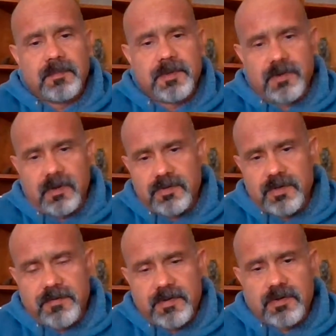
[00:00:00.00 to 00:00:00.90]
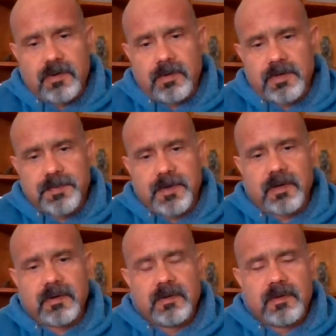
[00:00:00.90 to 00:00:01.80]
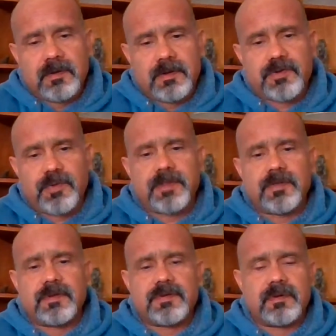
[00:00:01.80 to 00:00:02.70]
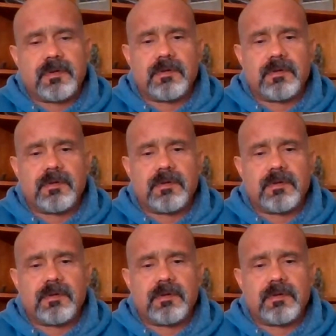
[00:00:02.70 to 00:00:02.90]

He's also given us the Holy Spirit to strengthen us